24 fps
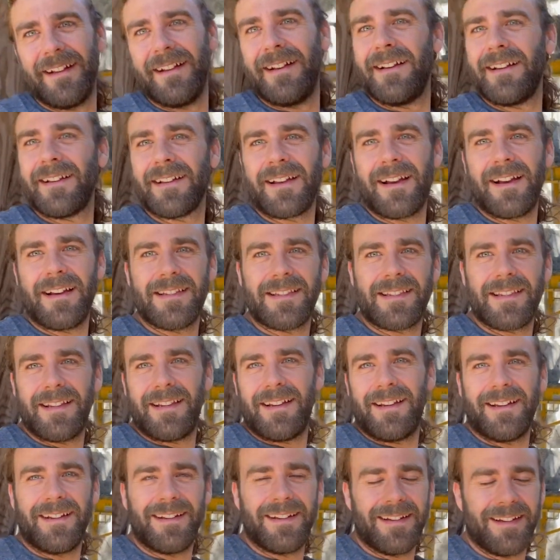you guys,
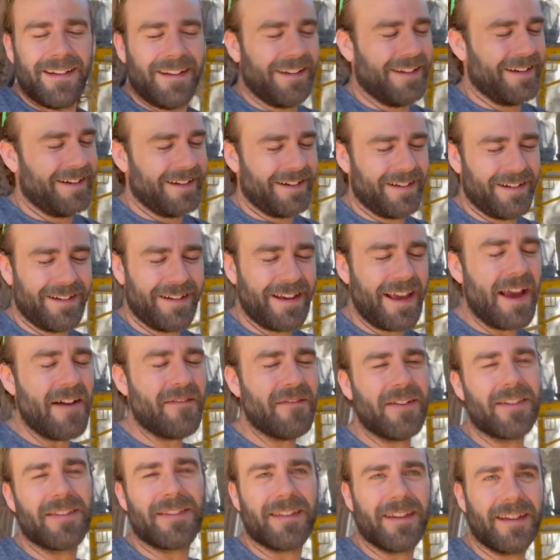
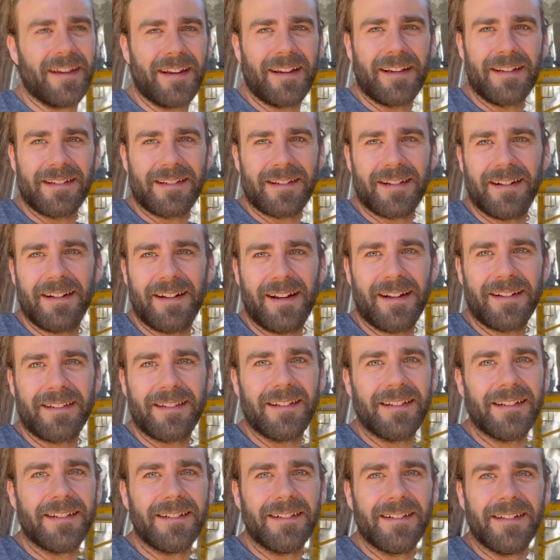everything is
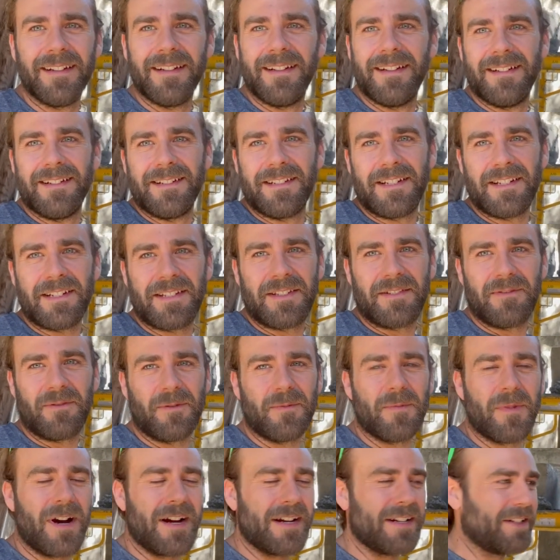connected. Just to
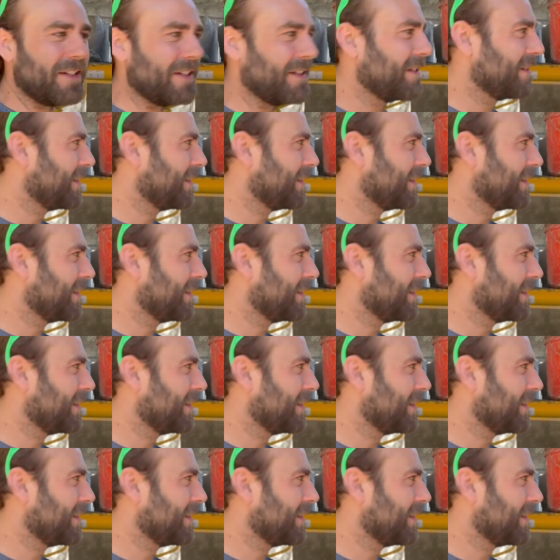remind you